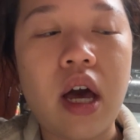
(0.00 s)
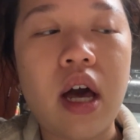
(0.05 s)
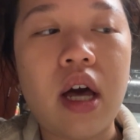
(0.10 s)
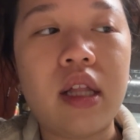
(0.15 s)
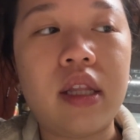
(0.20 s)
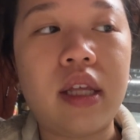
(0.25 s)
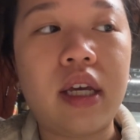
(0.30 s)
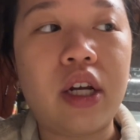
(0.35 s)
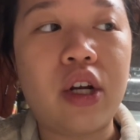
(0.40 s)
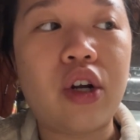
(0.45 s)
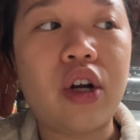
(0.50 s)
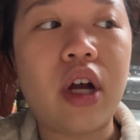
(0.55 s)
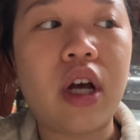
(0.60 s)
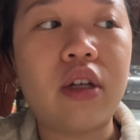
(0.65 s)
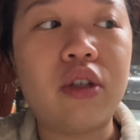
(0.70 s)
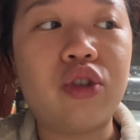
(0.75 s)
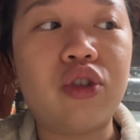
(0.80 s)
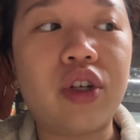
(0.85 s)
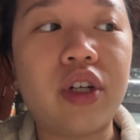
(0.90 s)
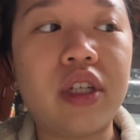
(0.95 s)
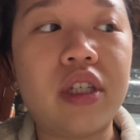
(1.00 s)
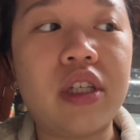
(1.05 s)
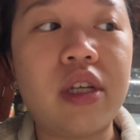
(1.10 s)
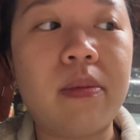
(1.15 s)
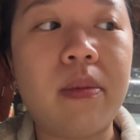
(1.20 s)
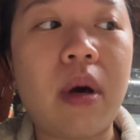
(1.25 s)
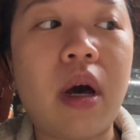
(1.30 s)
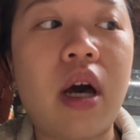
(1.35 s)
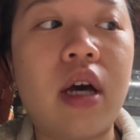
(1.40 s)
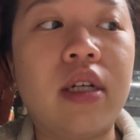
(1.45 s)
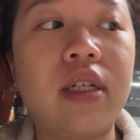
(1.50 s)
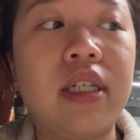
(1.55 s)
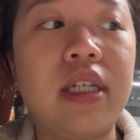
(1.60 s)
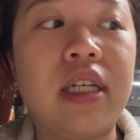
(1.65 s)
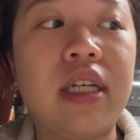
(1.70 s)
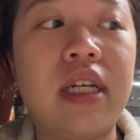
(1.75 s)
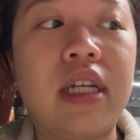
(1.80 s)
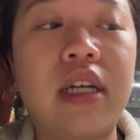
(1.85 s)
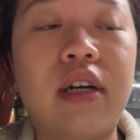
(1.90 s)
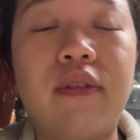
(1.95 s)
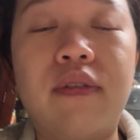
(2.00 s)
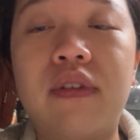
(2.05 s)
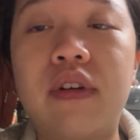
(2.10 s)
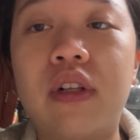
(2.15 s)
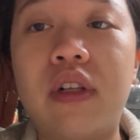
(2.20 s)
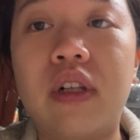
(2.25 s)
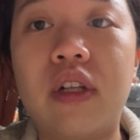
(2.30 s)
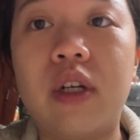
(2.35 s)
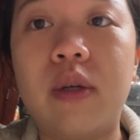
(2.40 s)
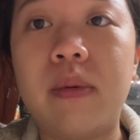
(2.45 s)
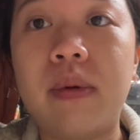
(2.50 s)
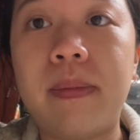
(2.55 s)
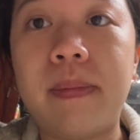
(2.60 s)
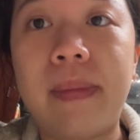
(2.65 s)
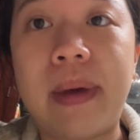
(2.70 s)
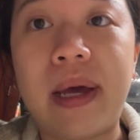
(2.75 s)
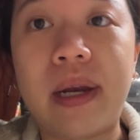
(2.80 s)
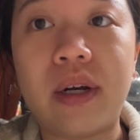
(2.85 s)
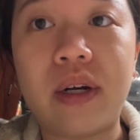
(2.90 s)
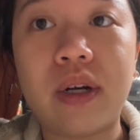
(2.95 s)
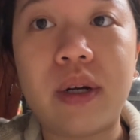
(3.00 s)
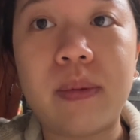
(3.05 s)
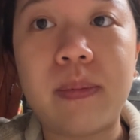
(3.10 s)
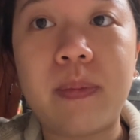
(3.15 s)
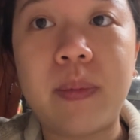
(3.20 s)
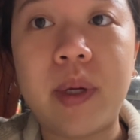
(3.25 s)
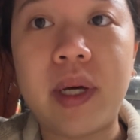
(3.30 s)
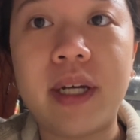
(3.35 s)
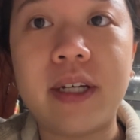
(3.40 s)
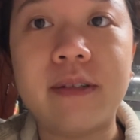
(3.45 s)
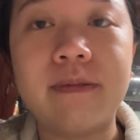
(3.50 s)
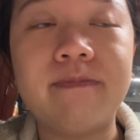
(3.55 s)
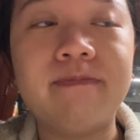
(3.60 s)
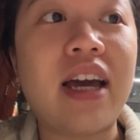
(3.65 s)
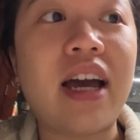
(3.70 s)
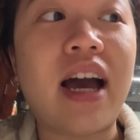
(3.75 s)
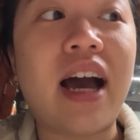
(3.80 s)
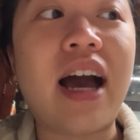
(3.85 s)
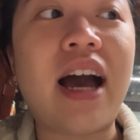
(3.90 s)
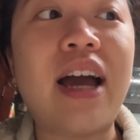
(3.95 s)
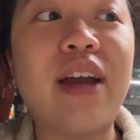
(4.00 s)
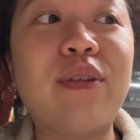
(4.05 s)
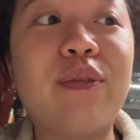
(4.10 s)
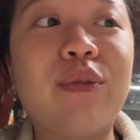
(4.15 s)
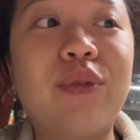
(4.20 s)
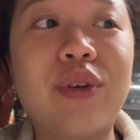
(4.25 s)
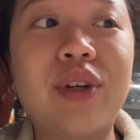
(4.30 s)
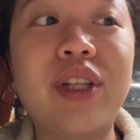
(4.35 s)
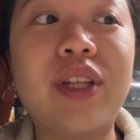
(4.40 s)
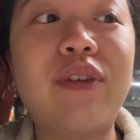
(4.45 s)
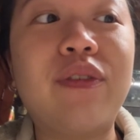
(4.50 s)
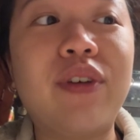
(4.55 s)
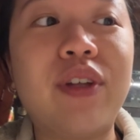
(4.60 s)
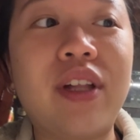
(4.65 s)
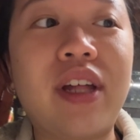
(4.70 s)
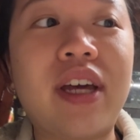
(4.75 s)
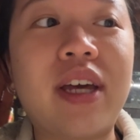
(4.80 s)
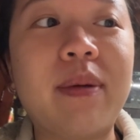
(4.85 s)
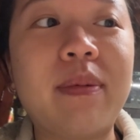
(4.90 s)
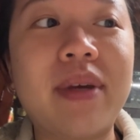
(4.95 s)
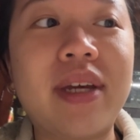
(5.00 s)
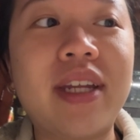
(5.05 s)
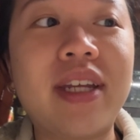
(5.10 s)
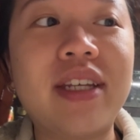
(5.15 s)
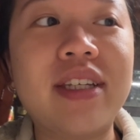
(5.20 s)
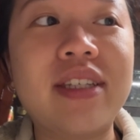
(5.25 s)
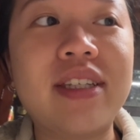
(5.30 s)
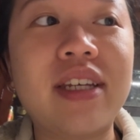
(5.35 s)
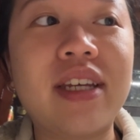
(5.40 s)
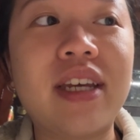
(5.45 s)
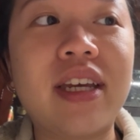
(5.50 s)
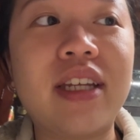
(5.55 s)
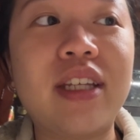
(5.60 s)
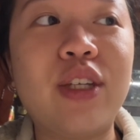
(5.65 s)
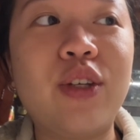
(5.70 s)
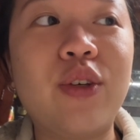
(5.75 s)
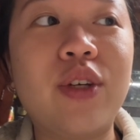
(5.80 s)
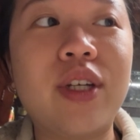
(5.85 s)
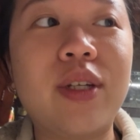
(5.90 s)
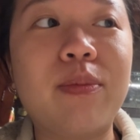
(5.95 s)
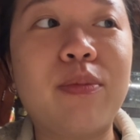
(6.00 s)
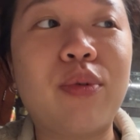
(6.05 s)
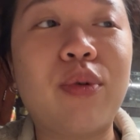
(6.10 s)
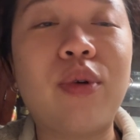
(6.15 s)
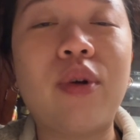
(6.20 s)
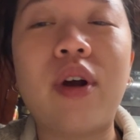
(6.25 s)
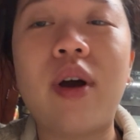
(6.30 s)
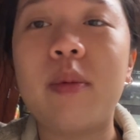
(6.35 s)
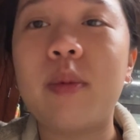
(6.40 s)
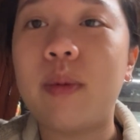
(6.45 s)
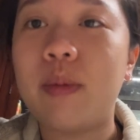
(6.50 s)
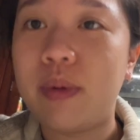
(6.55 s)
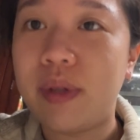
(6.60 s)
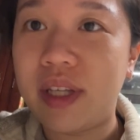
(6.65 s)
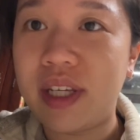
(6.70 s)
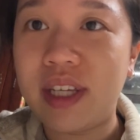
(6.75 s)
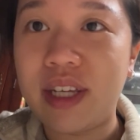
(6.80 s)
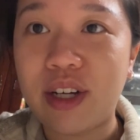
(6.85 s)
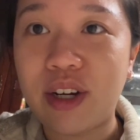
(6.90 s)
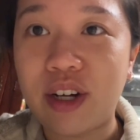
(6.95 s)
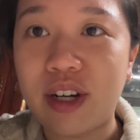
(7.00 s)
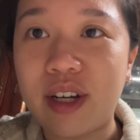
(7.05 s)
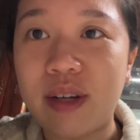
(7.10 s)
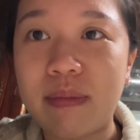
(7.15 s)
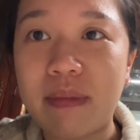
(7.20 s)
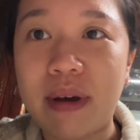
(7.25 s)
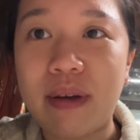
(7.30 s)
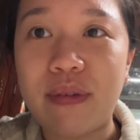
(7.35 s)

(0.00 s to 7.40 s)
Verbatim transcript: later I'll drink some hot tea and I'll feel a little bit better. But I really feel like I'm getting sick and you can probably hear it in my